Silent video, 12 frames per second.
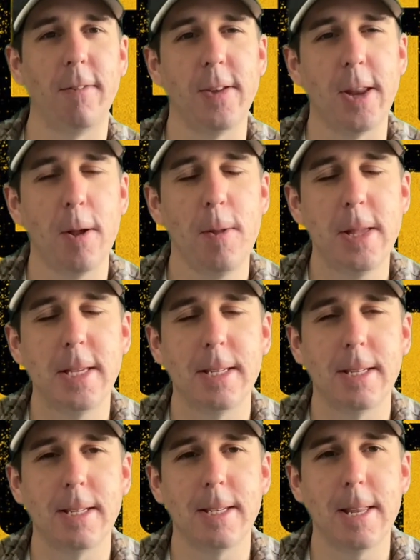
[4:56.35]
You know,
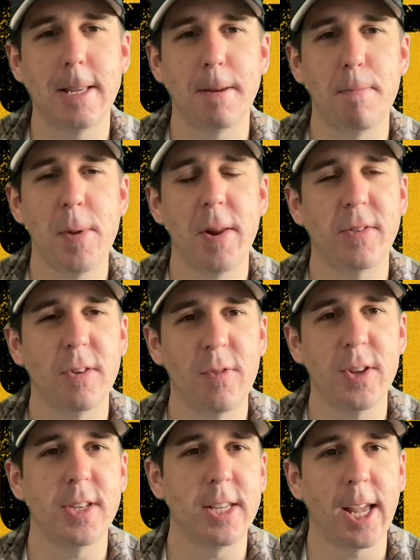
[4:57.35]
there's a bit of
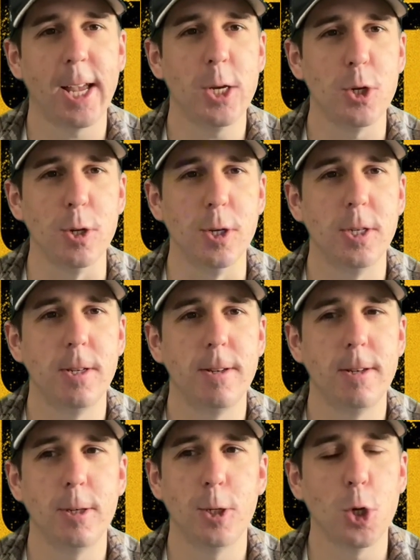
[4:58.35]
sophistication
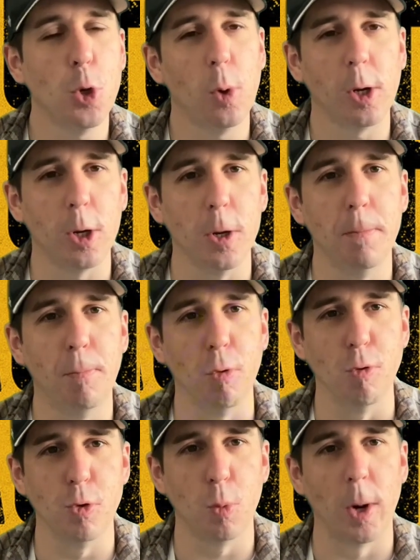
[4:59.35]
to a good
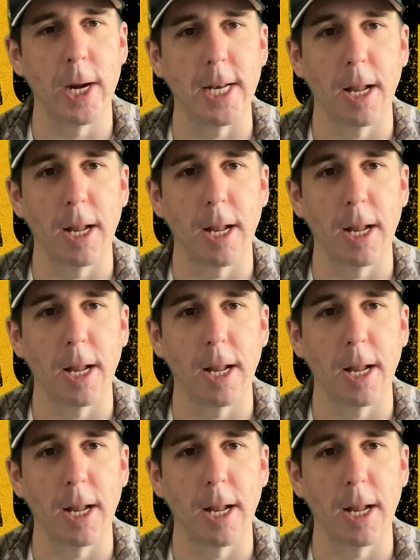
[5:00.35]
Bruce Wayne.